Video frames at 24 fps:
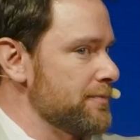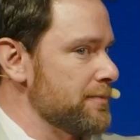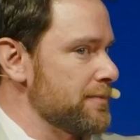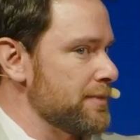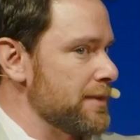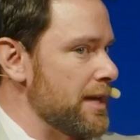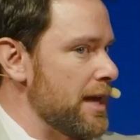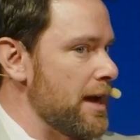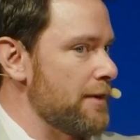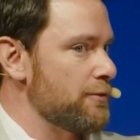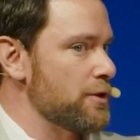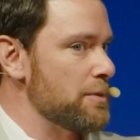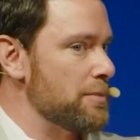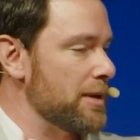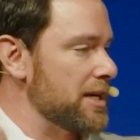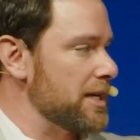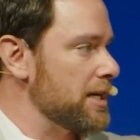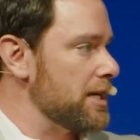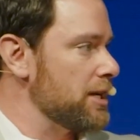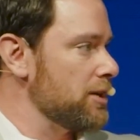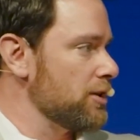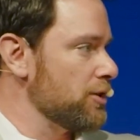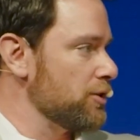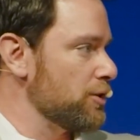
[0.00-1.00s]
Mm-hmm.
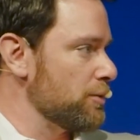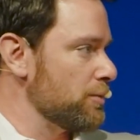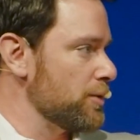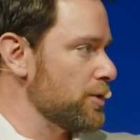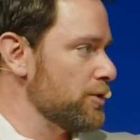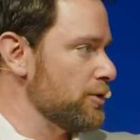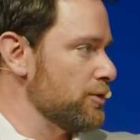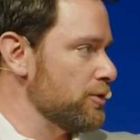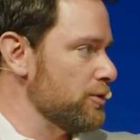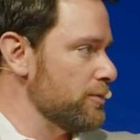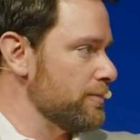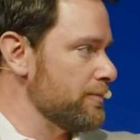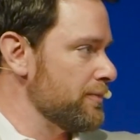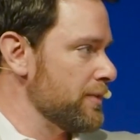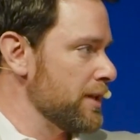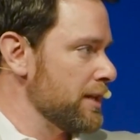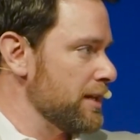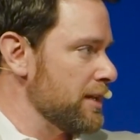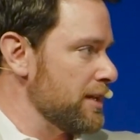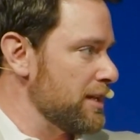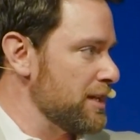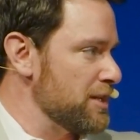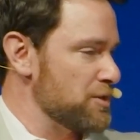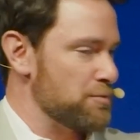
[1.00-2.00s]
Everybody here in the room
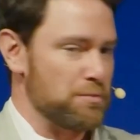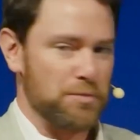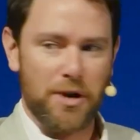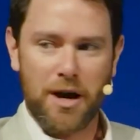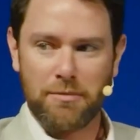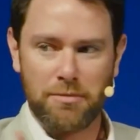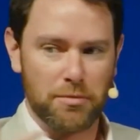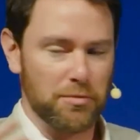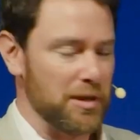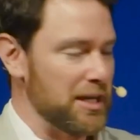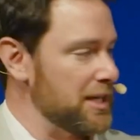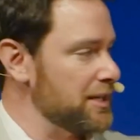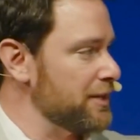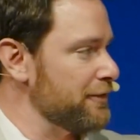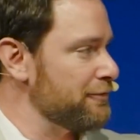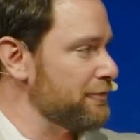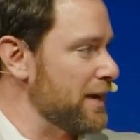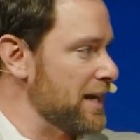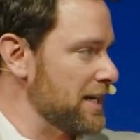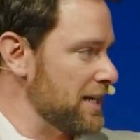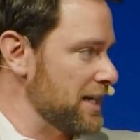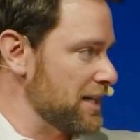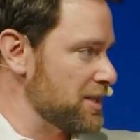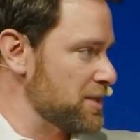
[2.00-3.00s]
is probably in the
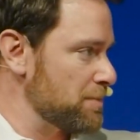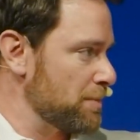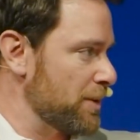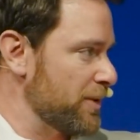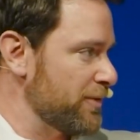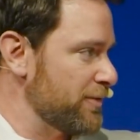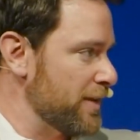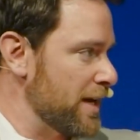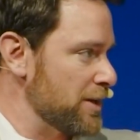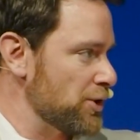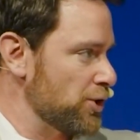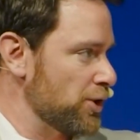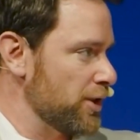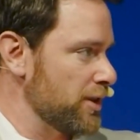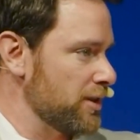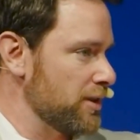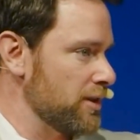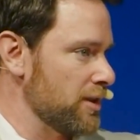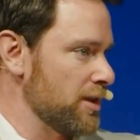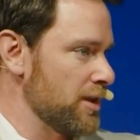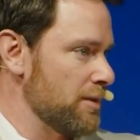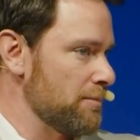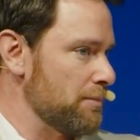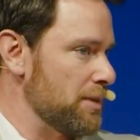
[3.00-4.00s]
finance
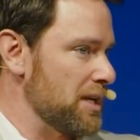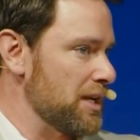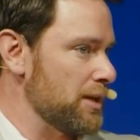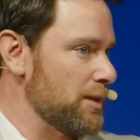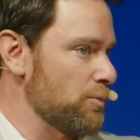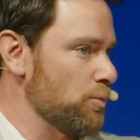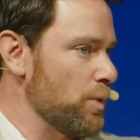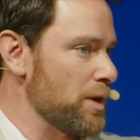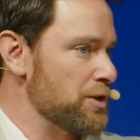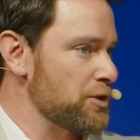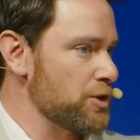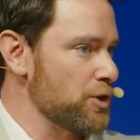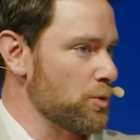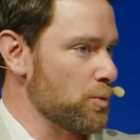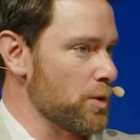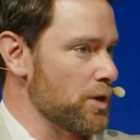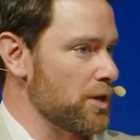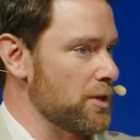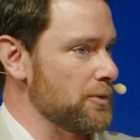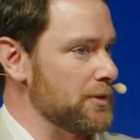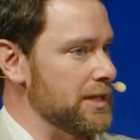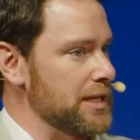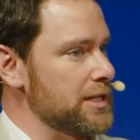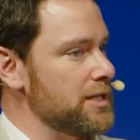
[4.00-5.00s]
profession, but whether you're
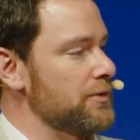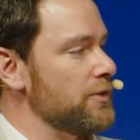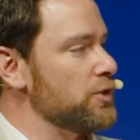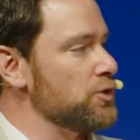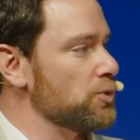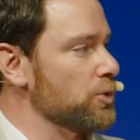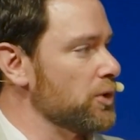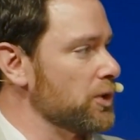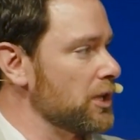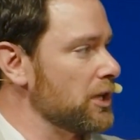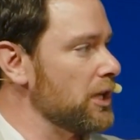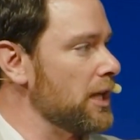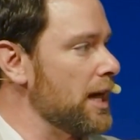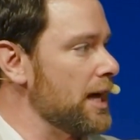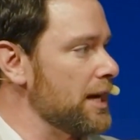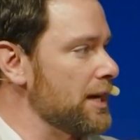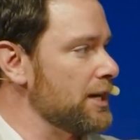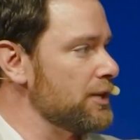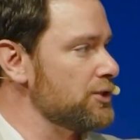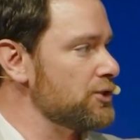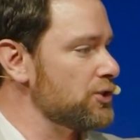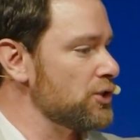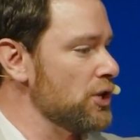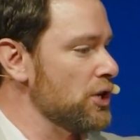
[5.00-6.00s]
working with individual
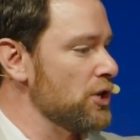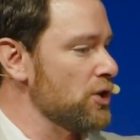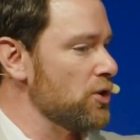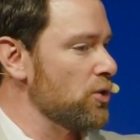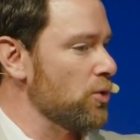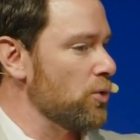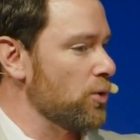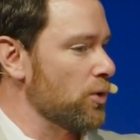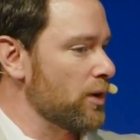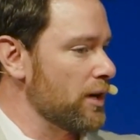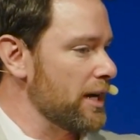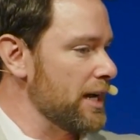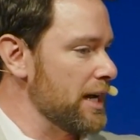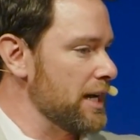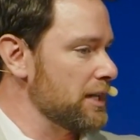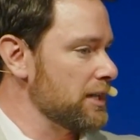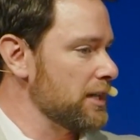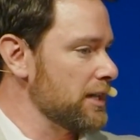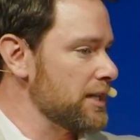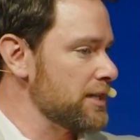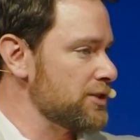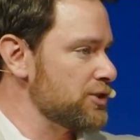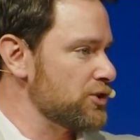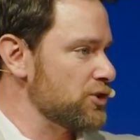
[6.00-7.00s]
clients or
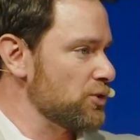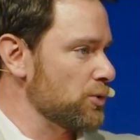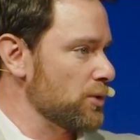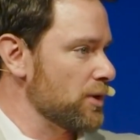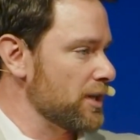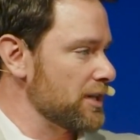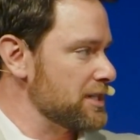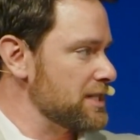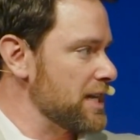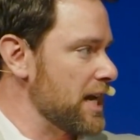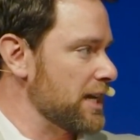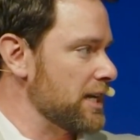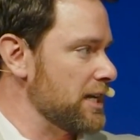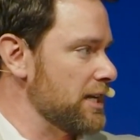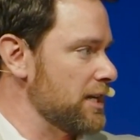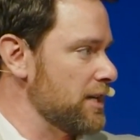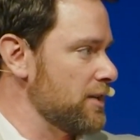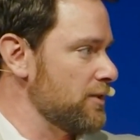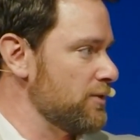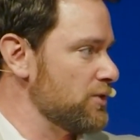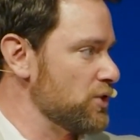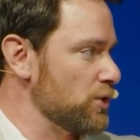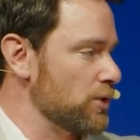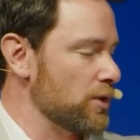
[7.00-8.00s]
analysts or
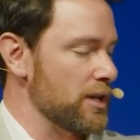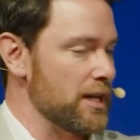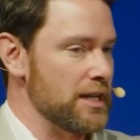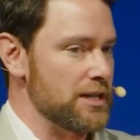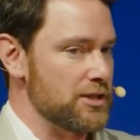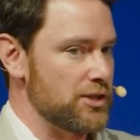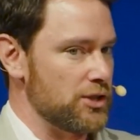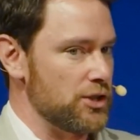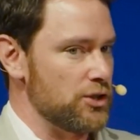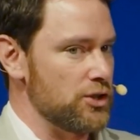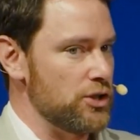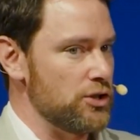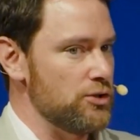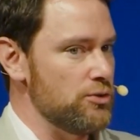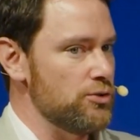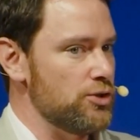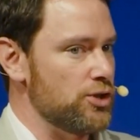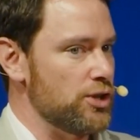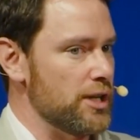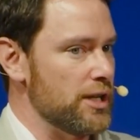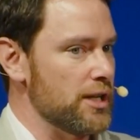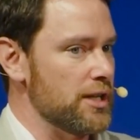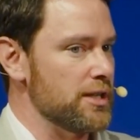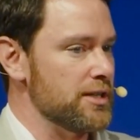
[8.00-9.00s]
executives or
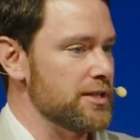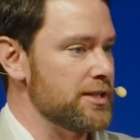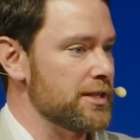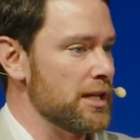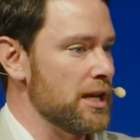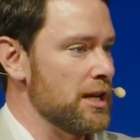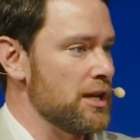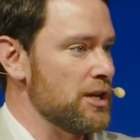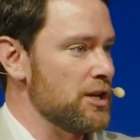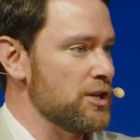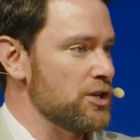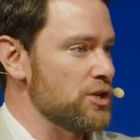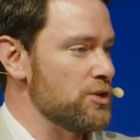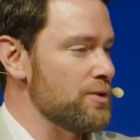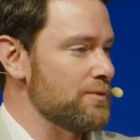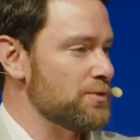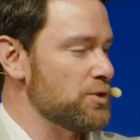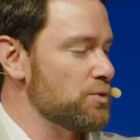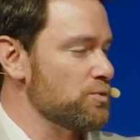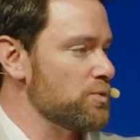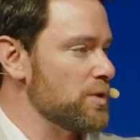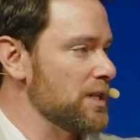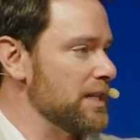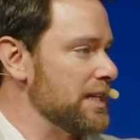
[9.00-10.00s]
institutions, you have
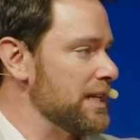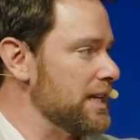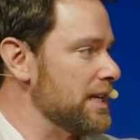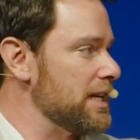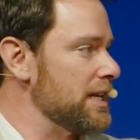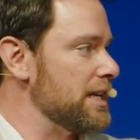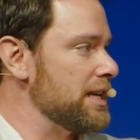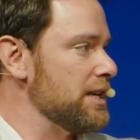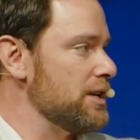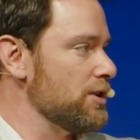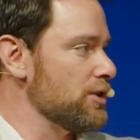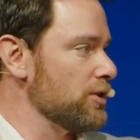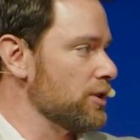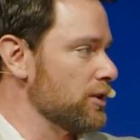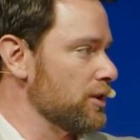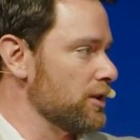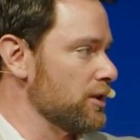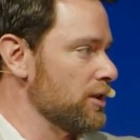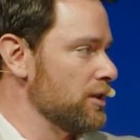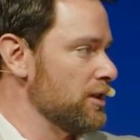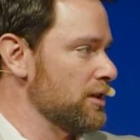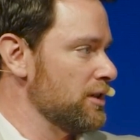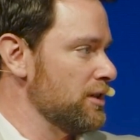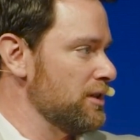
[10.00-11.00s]
to really
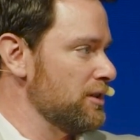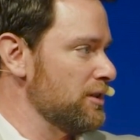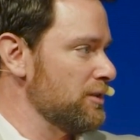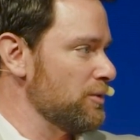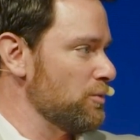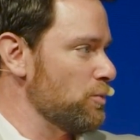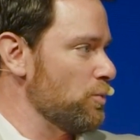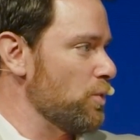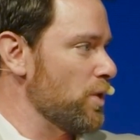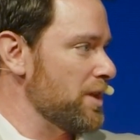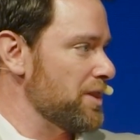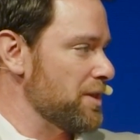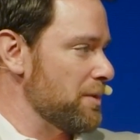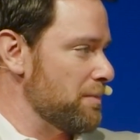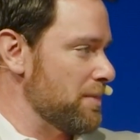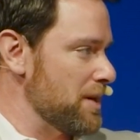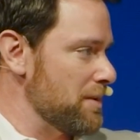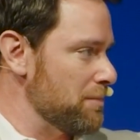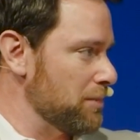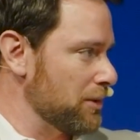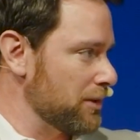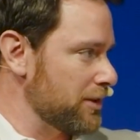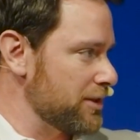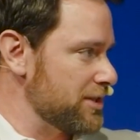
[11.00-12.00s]
hear what the
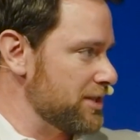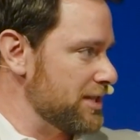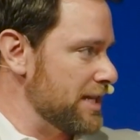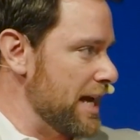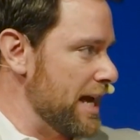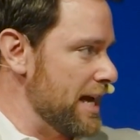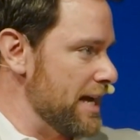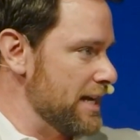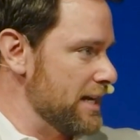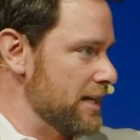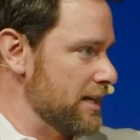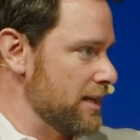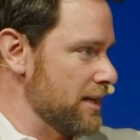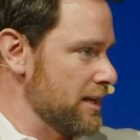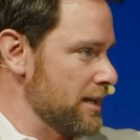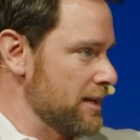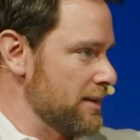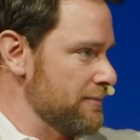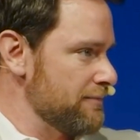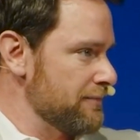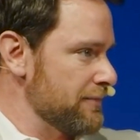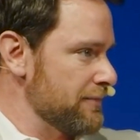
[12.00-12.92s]
people are saying.